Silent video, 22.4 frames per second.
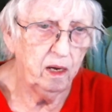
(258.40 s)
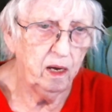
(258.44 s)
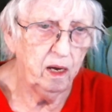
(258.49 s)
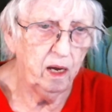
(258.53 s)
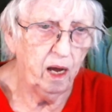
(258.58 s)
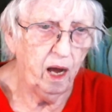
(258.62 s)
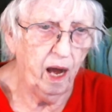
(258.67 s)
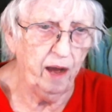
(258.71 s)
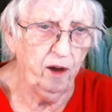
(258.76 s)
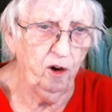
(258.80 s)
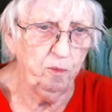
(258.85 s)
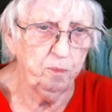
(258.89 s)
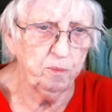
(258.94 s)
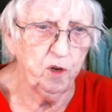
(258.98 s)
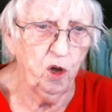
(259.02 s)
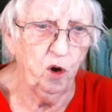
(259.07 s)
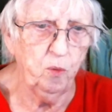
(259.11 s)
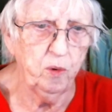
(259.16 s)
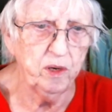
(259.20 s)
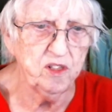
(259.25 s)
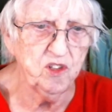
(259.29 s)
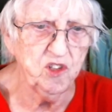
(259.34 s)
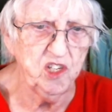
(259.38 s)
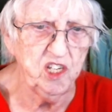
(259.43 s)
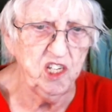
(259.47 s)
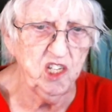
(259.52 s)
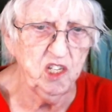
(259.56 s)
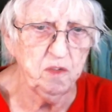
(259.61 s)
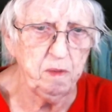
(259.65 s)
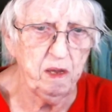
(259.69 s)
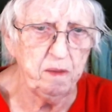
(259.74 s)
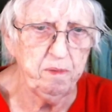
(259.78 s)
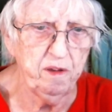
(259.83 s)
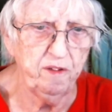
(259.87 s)
"I hope no one sees
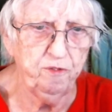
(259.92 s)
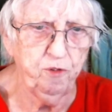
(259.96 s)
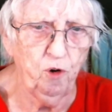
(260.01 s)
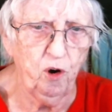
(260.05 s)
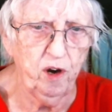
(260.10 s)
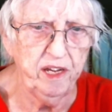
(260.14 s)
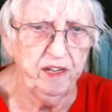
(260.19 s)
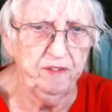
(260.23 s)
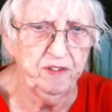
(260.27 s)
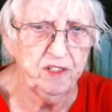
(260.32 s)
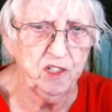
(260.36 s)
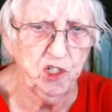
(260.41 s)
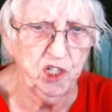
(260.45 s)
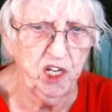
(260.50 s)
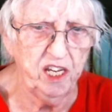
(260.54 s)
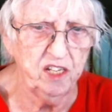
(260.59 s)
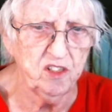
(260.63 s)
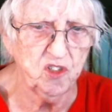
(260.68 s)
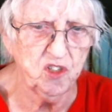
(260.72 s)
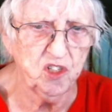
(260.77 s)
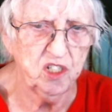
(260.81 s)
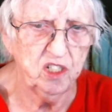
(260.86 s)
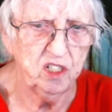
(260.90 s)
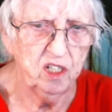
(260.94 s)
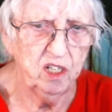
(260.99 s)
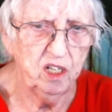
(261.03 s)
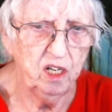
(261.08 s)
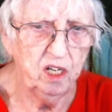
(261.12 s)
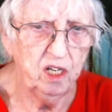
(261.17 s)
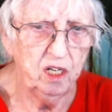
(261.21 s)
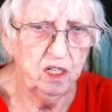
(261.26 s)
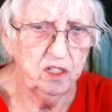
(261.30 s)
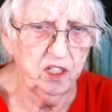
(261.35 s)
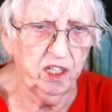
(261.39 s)
me before I have a chance
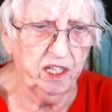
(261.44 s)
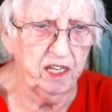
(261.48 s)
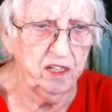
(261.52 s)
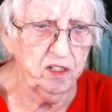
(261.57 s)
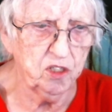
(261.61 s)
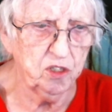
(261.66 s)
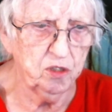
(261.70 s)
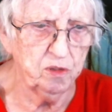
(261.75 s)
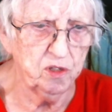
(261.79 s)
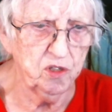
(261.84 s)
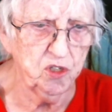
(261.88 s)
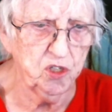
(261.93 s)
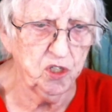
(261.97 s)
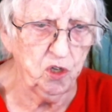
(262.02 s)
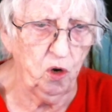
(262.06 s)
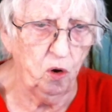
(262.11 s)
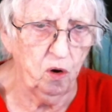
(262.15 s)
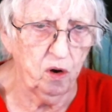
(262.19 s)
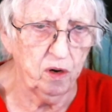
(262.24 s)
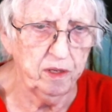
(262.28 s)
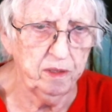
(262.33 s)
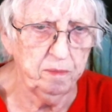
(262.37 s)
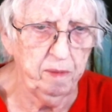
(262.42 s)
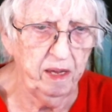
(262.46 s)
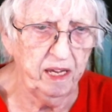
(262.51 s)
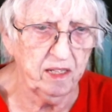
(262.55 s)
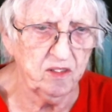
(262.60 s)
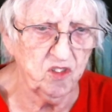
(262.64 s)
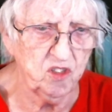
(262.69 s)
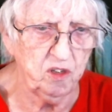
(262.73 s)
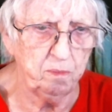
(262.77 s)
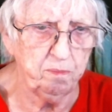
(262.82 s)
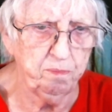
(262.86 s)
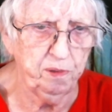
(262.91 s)
to get to a store and make
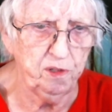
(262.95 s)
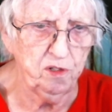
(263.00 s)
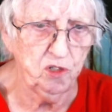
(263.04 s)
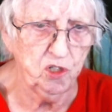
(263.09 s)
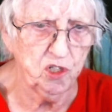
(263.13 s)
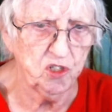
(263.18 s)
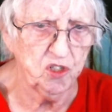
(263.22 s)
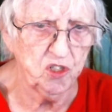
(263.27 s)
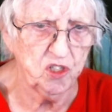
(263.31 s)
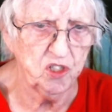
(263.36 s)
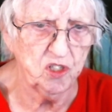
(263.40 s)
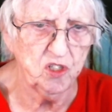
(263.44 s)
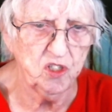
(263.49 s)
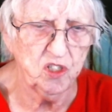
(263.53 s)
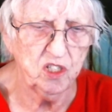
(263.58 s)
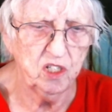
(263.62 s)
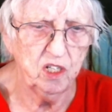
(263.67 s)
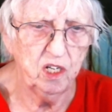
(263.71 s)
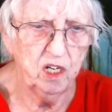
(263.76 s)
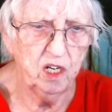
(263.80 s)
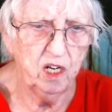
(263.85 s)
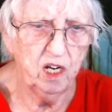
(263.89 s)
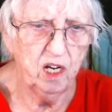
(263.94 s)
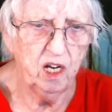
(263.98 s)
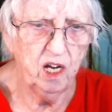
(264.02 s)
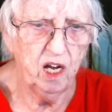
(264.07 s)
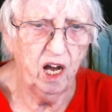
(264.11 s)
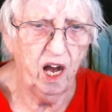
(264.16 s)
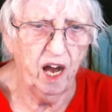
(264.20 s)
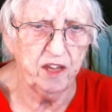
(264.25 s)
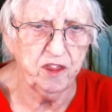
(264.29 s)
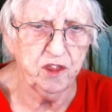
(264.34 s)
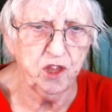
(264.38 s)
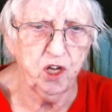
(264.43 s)
some purchases,"
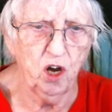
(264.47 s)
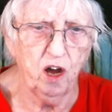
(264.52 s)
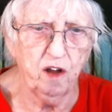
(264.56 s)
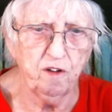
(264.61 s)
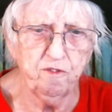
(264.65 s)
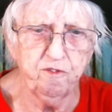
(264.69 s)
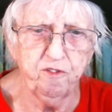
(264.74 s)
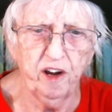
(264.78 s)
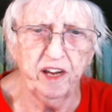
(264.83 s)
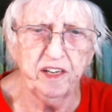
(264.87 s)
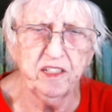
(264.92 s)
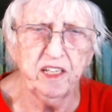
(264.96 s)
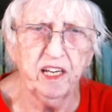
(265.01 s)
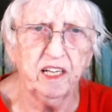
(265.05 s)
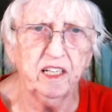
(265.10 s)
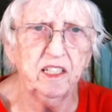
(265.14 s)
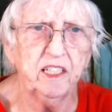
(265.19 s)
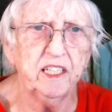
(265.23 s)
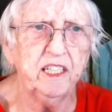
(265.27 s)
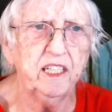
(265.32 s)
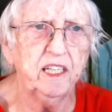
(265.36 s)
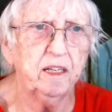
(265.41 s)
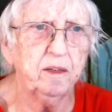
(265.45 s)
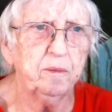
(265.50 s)
I thought frantically.